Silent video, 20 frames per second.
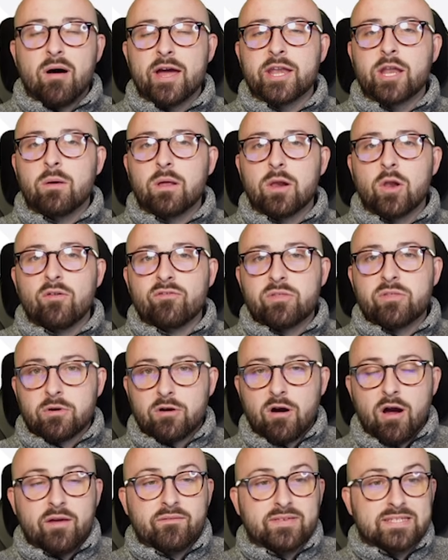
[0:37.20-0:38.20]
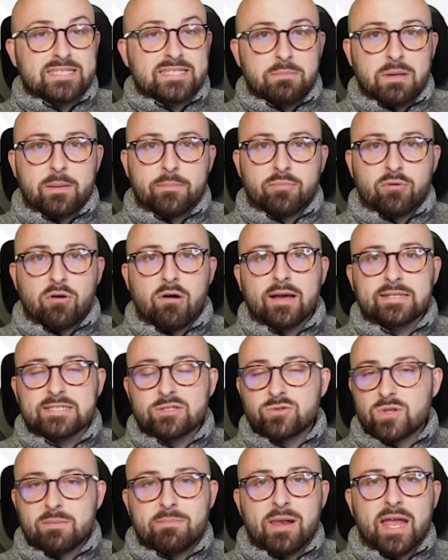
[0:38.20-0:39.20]
but I know a lot of them are either similar
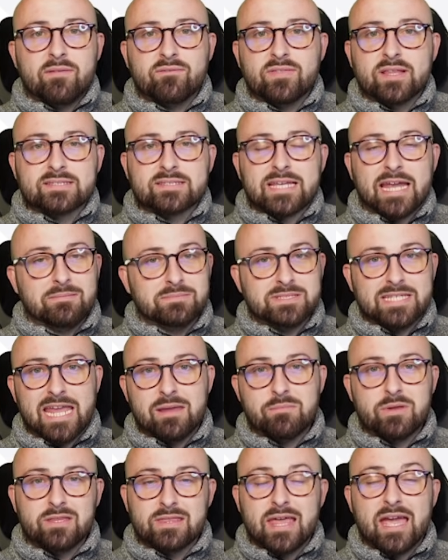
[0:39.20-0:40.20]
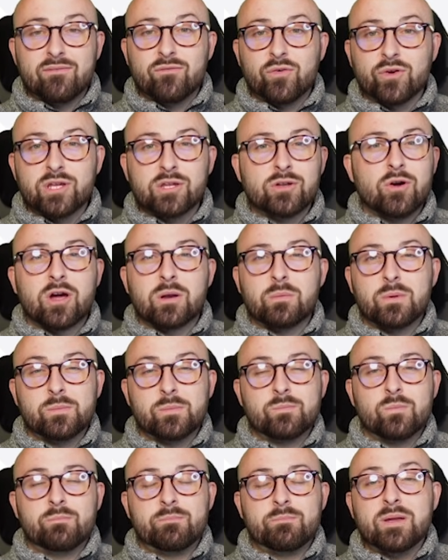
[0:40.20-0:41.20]
prices or they play for the same team, and therefore you're not
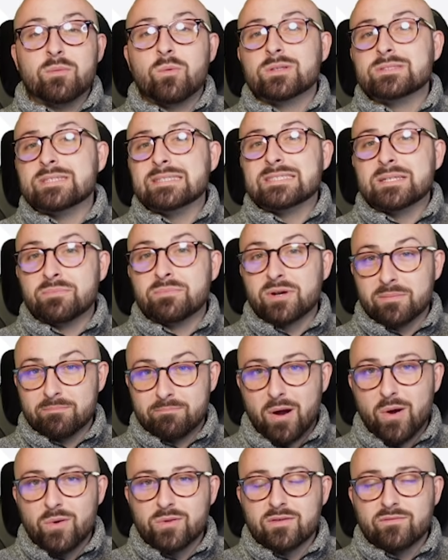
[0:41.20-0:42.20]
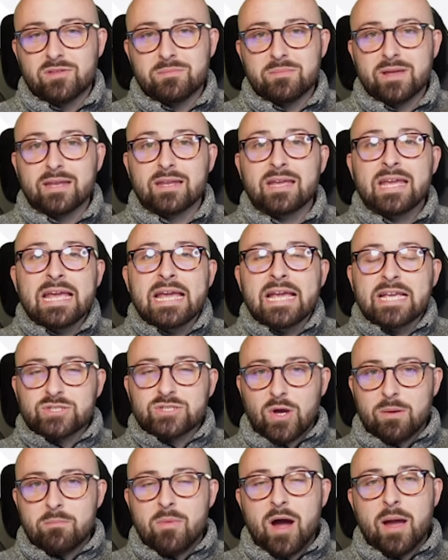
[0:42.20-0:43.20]
going to be wanting to bring both of them in.
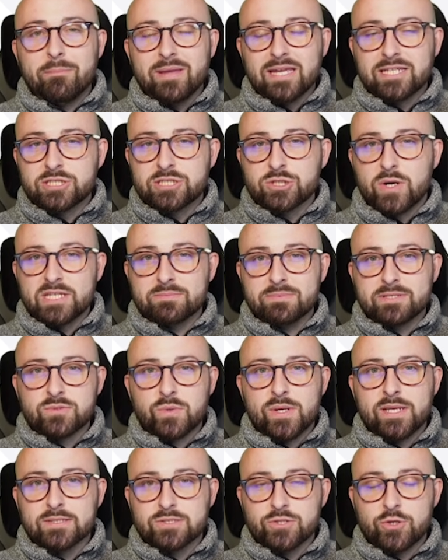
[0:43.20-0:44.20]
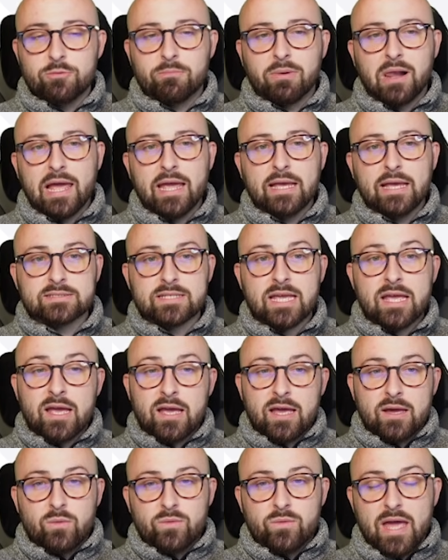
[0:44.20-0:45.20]
So it might be a choice between 2 players.
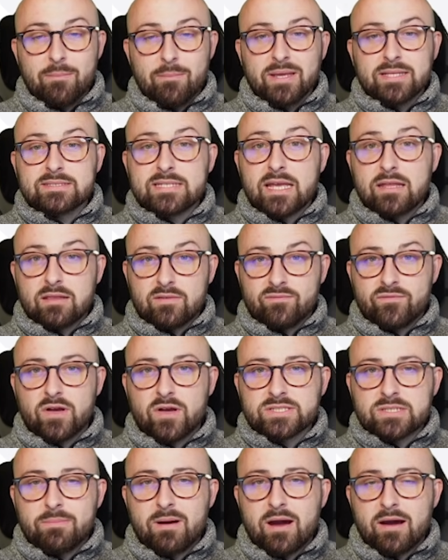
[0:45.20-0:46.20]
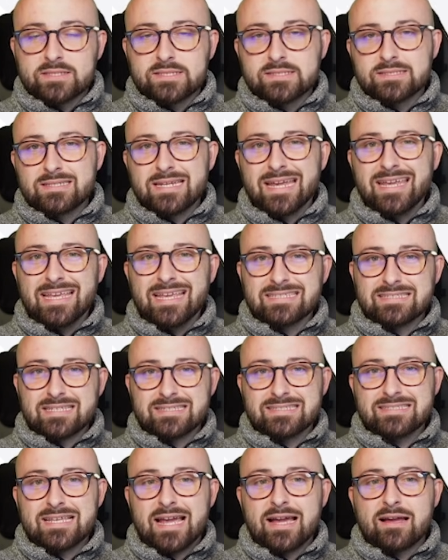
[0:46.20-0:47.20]
That being said, the first comparison state is
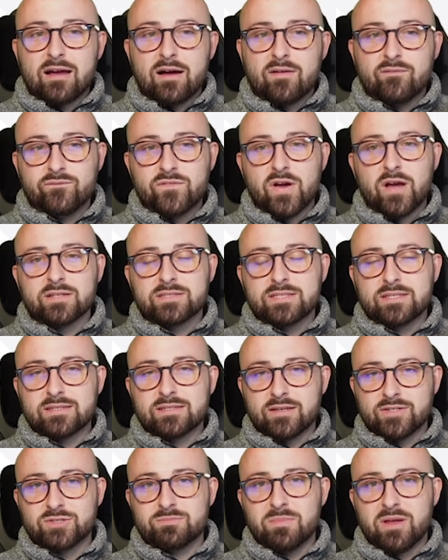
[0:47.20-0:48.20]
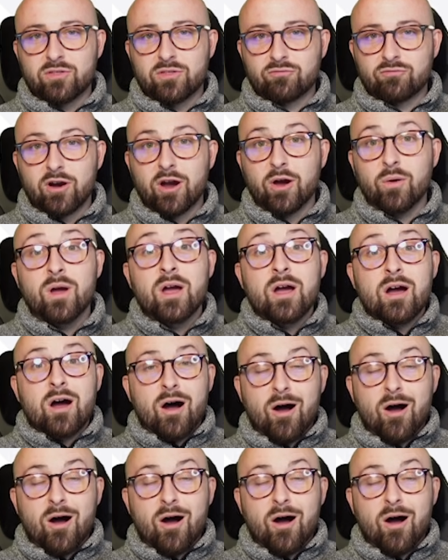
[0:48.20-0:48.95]
Saka versus Smith Rowe.